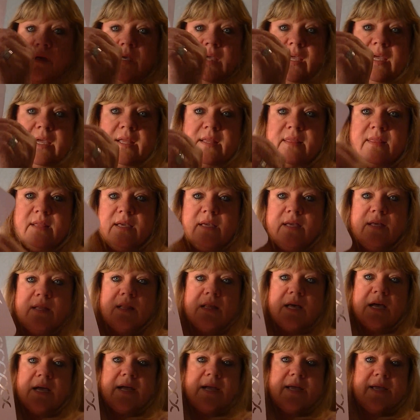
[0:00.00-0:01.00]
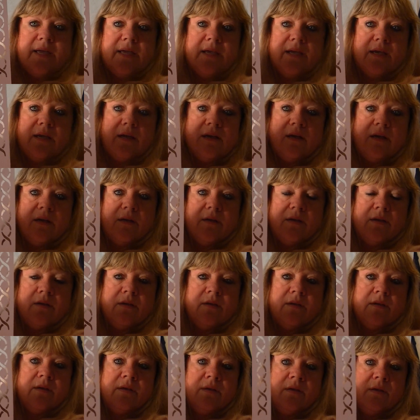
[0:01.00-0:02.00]
Anything you like,
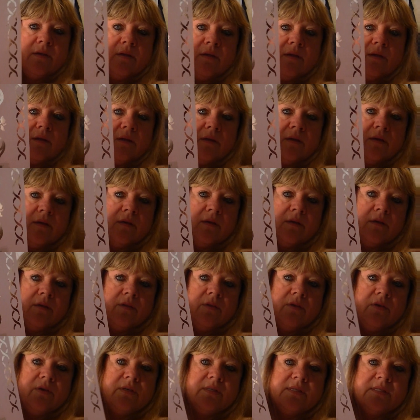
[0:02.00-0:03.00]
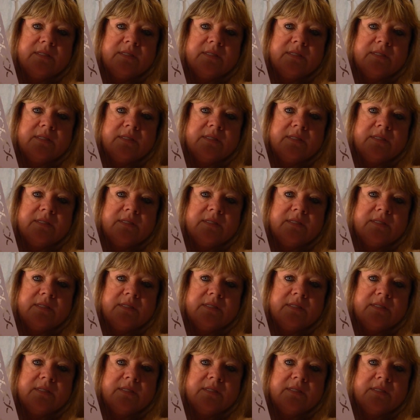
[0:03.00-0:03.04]
you can